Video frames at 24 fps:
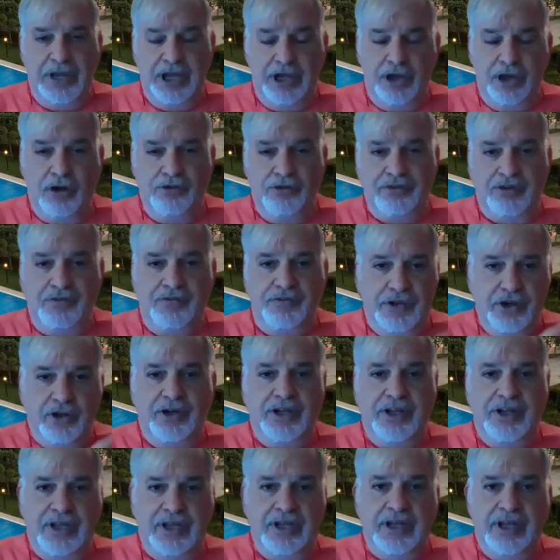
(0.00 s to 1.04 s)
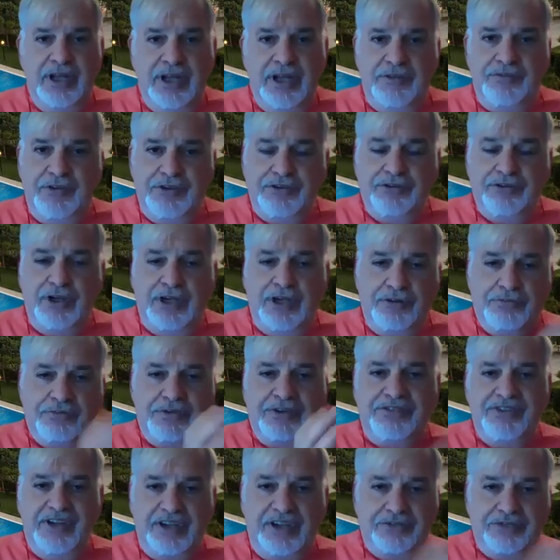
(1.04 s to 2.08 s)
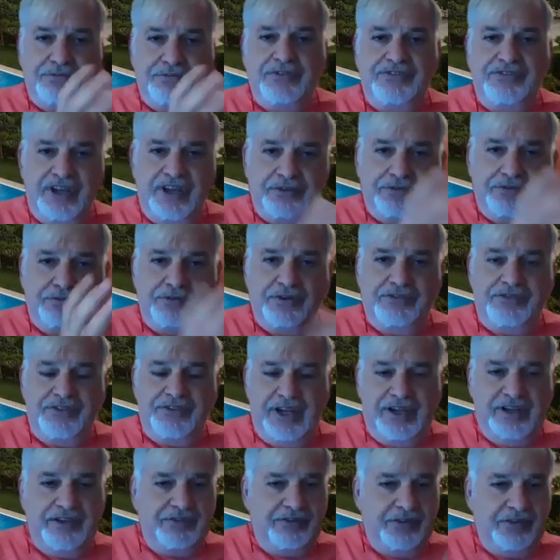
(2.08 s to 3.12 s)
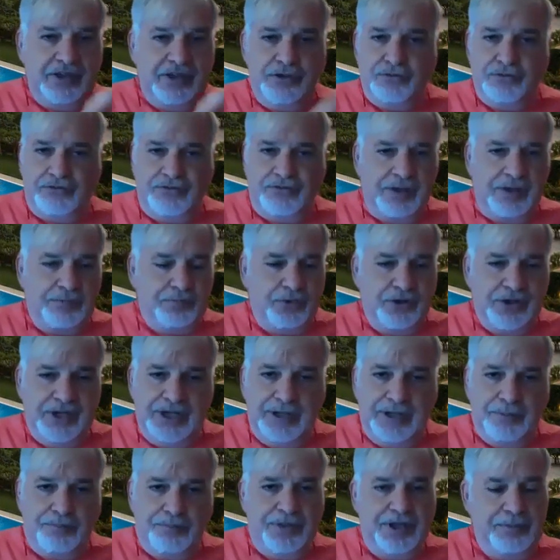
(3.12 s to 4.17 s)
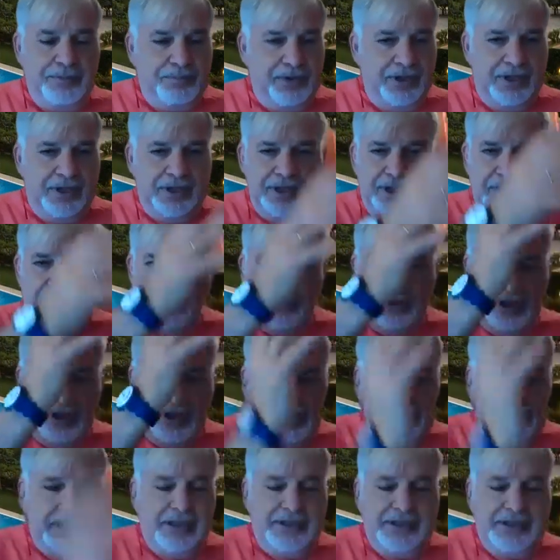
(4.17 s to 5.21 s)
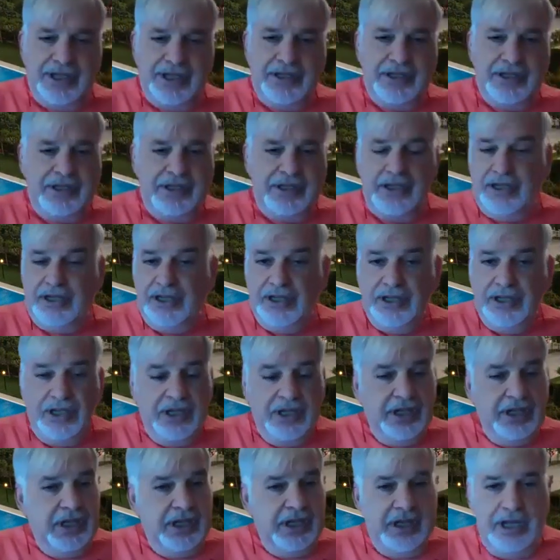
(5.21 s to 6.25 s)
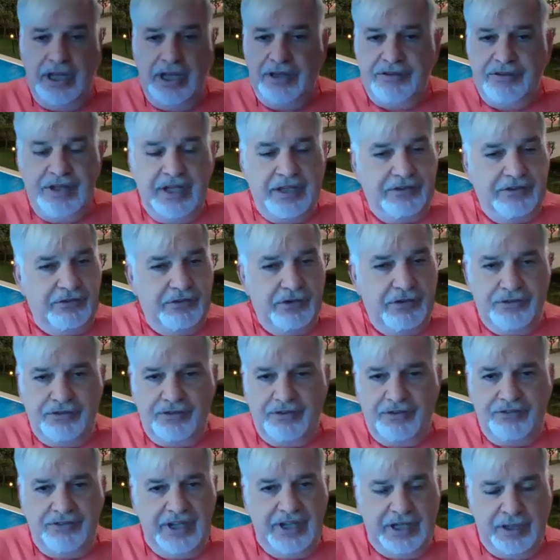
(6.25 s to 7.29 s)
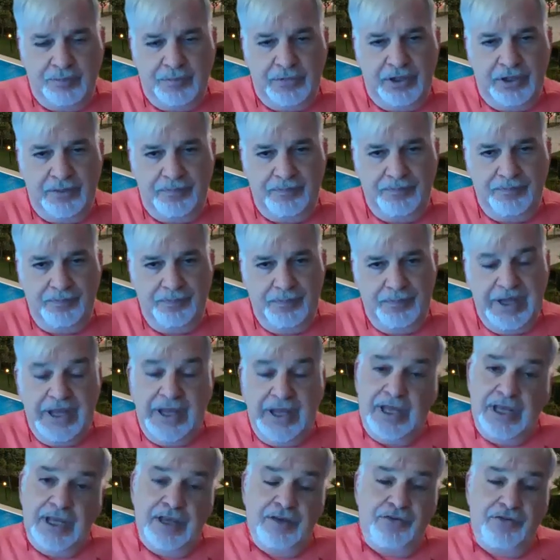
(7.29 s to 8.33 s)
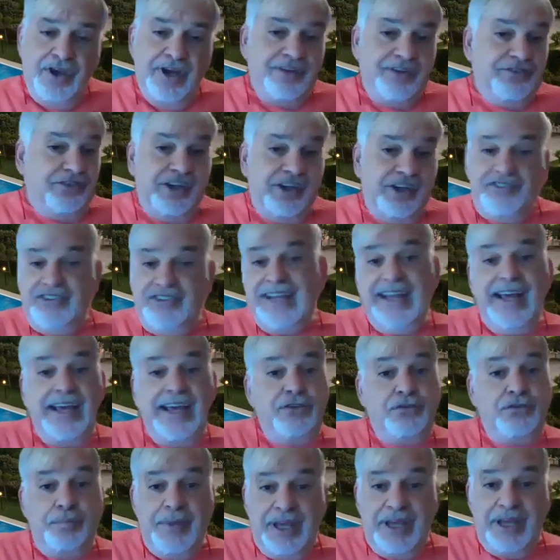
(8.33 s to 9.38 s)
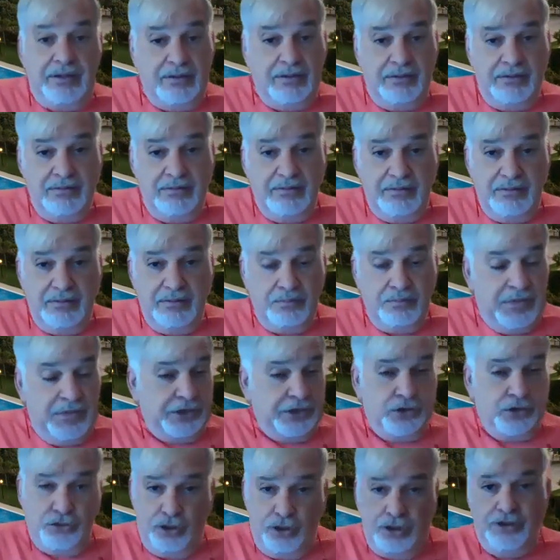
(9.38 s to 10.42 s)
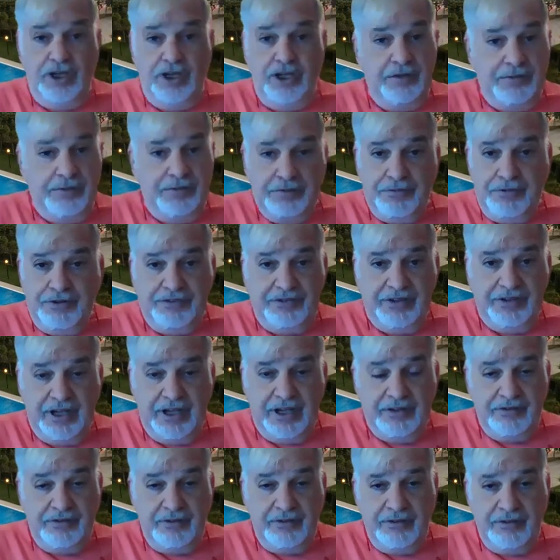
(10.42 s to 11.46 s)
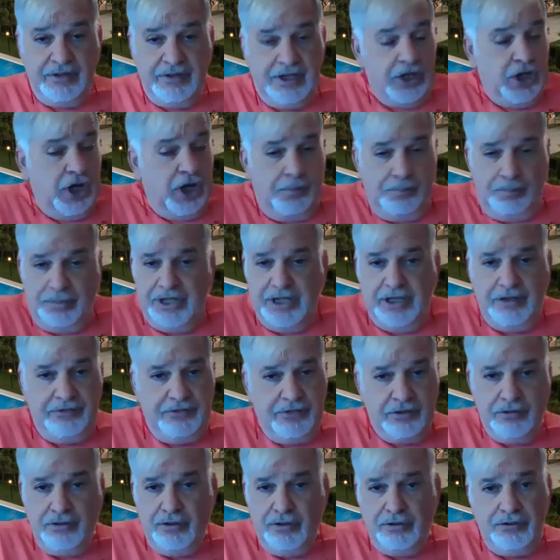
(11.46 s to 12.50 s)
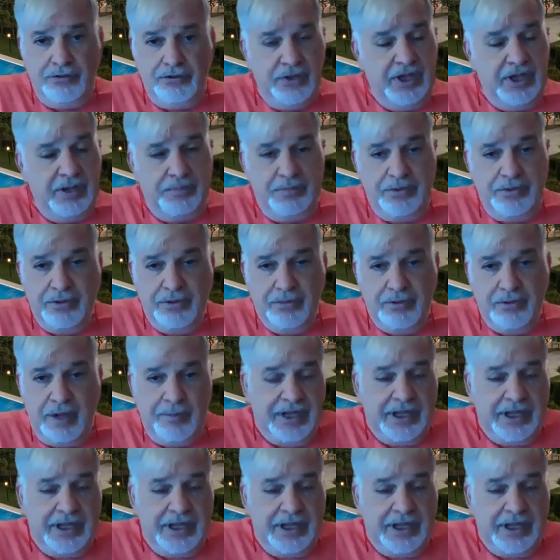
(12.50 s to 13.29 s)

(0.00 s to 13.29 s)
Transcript: Because if it's only results, and you step on other people and you're unethical leader, that's not sustainable. If you are just a nice man, but you don't deliver results, the company is not going to keep you.